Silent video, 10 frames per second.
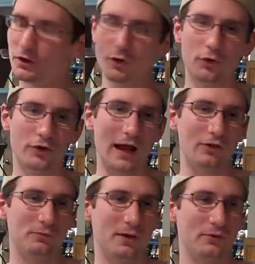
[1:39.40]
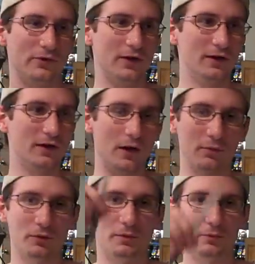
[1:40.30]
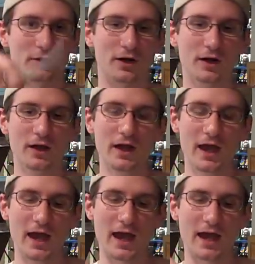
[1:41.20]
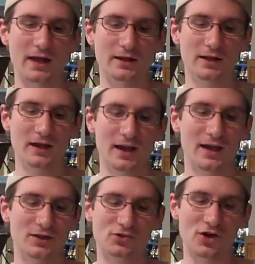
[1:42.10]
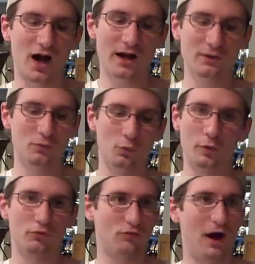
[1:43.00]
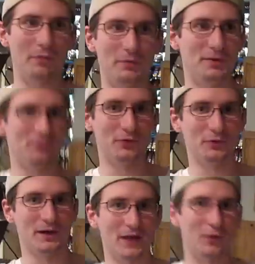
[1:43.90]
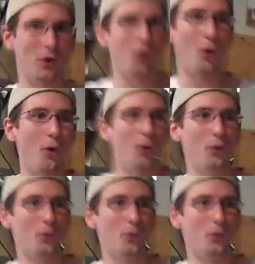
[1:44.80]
the older houseman was here, and a couple other people were here. And John was robbing people doing that the whole